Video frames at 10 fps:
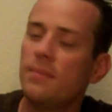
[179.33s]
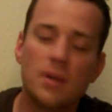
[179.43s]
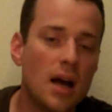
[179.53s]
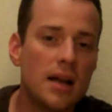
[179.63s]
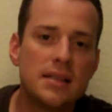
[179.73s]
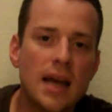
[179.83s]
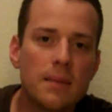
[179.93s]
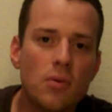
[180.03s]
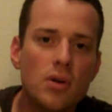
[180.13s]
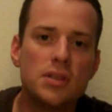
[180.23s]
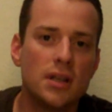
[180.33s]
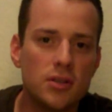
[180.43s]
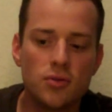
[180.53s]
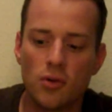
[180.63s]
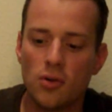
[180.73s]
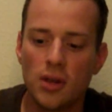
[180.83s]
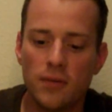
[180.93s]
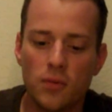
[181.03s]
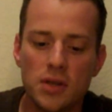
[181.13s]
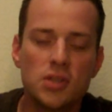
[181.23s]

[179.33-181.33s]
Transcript: contact Poison Control if we